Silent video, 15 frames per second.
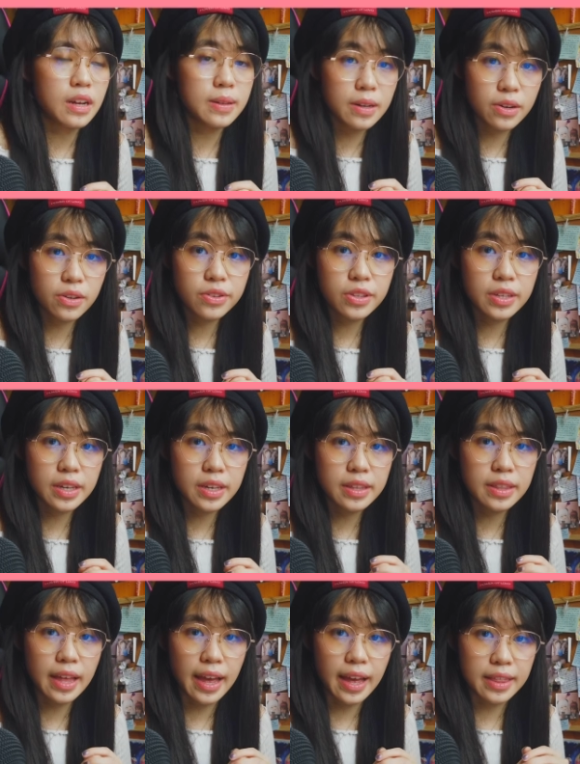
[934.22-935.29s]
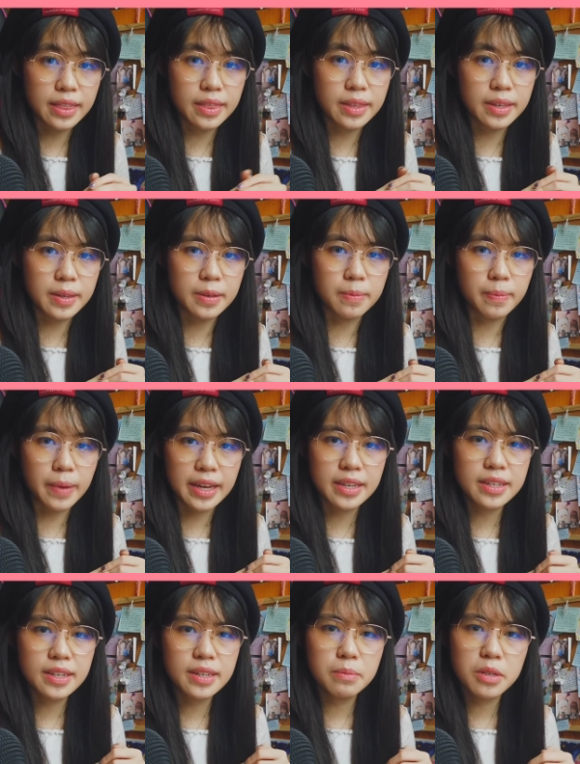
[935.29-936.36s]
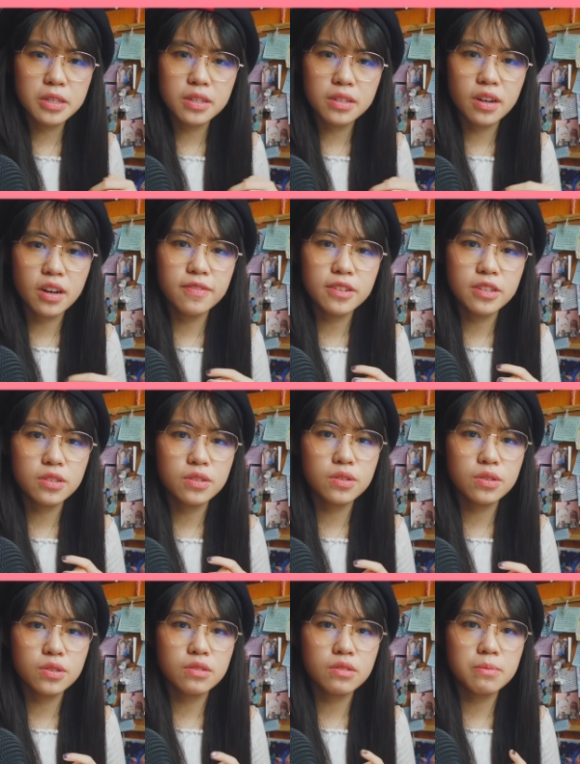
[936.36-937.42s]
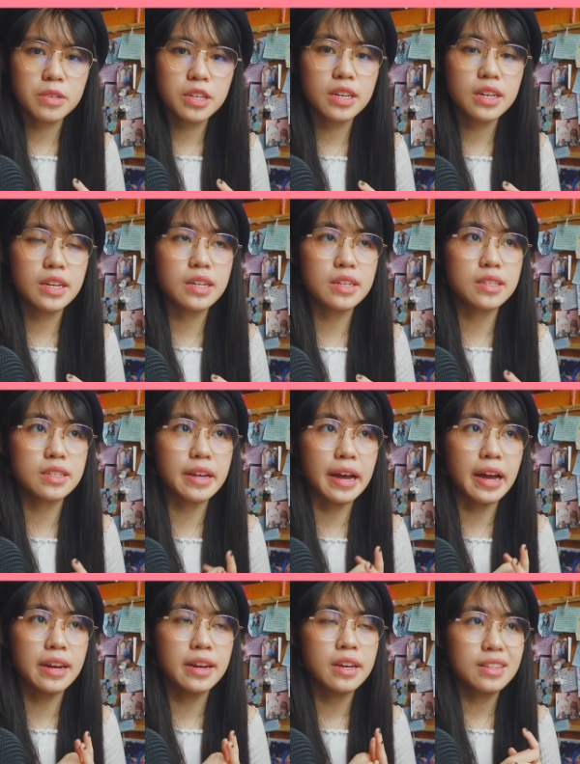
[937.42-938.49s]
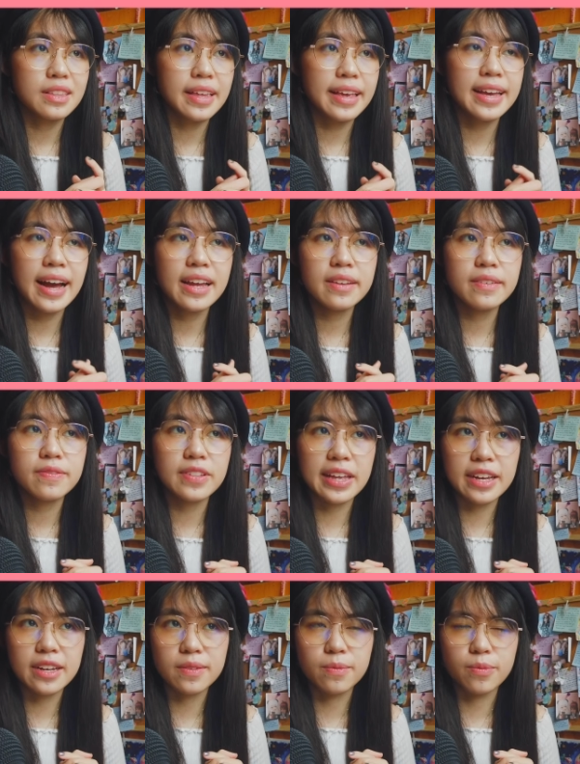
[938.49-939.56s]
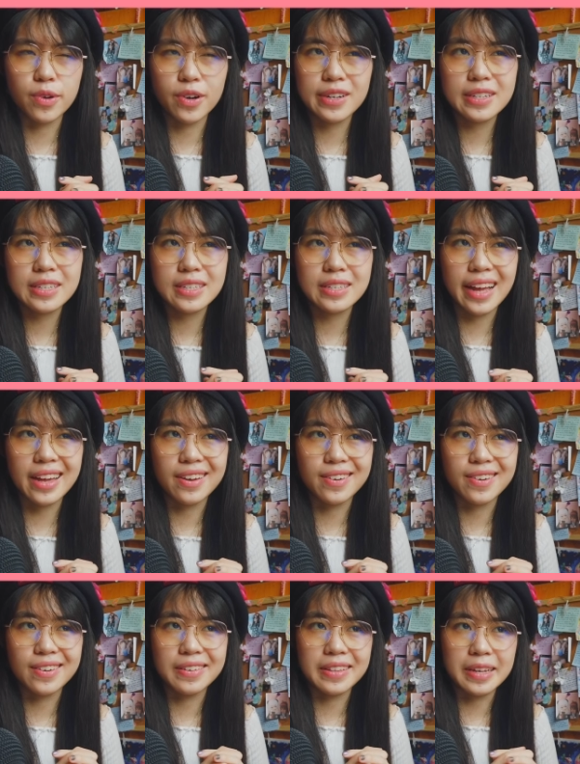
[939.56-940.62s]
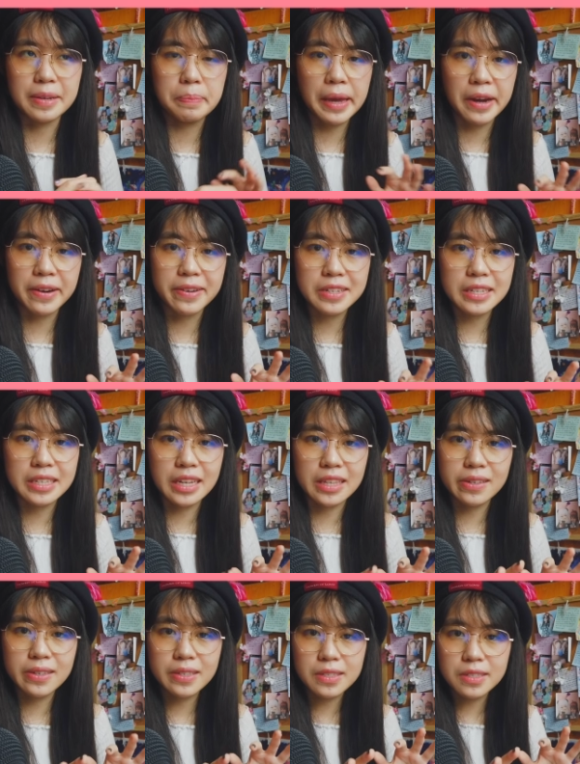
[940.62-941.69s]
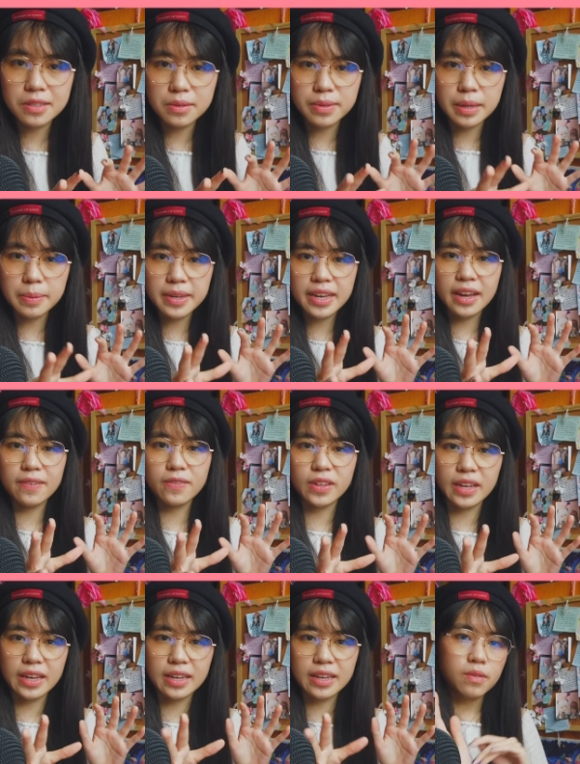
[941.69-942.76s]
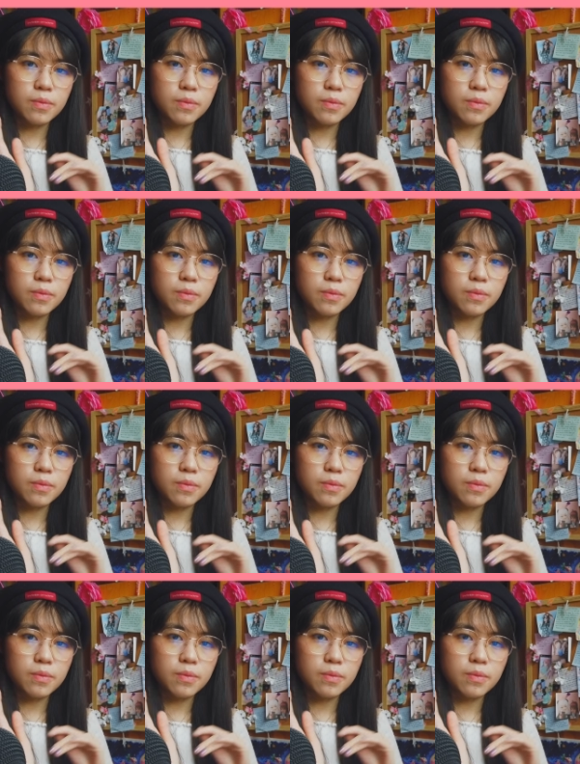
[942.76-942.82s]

Another thing that the MICA admission officer told me is that they kind of like works that are like paired together. So maybe have like